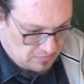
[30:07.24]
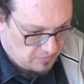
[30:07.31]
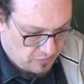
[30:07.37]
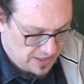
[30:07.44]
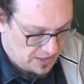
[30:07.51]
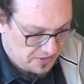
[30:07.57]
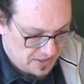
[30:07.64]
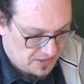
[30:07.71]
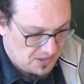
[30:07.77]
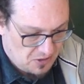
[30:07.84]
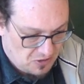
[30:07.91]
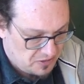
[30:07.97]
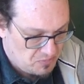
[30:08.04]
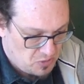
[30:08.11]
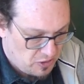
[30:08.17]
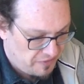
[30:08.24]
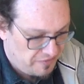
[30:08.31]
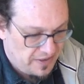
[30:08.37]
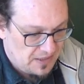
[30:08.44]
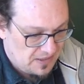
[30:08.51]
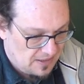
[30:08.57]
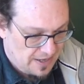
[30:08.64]
well, there's a lot more
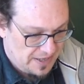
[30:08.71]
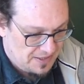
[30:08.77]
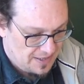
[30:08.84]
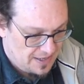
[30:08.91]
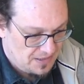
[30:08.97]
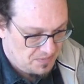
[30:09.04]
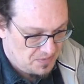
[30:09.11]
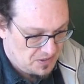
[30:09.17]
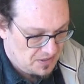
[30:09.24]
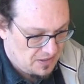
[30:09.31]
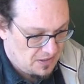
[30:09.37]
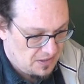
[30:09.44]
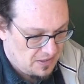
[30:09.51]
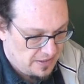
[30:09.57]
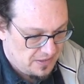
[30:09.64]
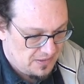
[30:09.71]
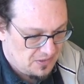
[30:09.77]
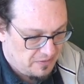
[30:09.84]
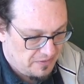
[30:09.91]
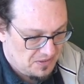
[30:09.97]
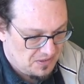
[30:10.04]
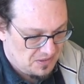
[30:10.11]
things like that, but it's
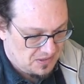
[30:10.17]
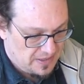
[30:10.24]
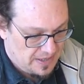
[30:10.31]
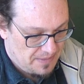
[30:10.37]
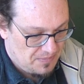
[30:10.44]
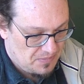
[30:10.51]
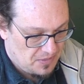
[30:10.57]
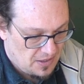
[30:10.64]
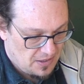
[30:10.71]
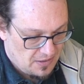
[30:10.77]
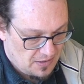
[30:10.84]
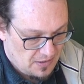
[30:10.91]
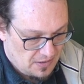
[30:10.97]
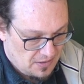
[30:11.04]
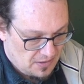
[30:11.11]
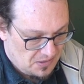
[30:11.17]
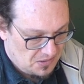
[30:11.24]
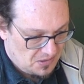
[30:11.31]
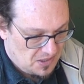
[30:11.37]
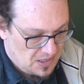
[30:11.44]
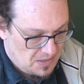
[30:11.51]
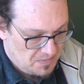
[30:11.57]
always the same
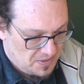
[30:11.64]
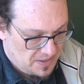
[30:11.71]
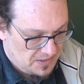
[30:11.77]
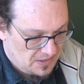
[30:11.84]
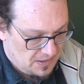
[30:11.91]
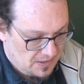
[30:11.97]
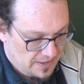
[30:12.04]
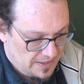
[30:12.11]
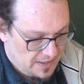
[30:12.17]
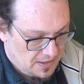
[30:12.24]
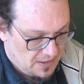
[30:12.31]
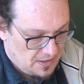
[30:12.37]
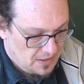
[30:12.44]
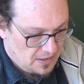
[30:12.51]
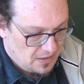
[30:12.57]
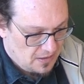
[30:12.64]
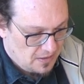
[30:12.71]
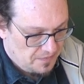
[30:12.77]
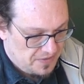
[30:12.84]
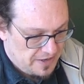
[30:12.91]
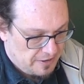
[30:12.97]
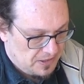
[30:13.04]
scheme basically.
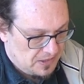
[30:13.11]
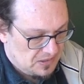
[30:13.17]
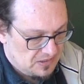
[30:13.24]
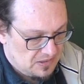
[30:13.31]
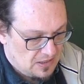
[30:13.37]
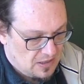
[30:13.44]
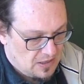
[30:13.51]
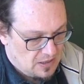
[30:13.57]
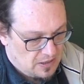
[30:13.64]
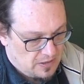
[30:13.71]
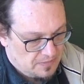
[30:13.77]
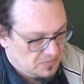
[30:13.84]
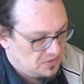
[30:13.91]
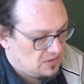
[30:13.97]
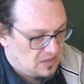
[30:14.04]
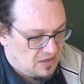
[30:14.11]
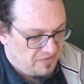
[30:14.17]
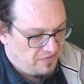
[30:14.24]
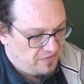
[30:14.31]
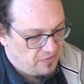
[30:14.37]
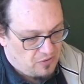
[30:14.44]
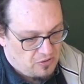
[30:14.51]
There is um, stuff
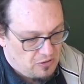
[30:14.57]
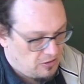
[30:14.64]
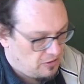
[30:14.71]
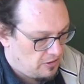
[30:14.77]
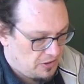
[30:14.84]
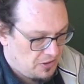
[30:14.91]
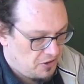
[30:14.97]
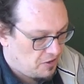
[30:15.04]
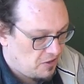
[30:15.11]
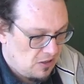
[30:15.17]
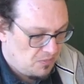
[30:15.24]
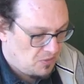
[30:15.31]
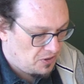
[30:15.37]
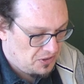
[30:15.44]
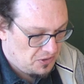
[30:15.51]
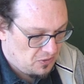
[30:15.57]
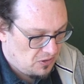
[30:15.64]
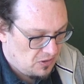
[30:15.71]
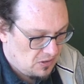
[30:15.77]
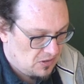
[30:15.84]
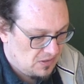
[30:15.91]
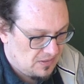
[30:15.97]
for kernel
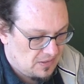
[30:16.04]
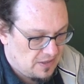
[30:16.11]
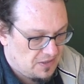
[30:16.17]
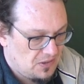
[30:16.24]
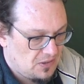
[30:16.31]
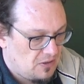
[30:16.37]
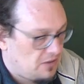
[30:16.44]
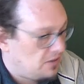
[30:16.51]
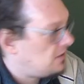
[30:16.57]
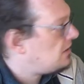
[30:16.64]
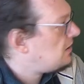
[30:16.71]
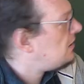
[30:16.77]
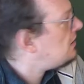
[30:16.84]
modules and so on.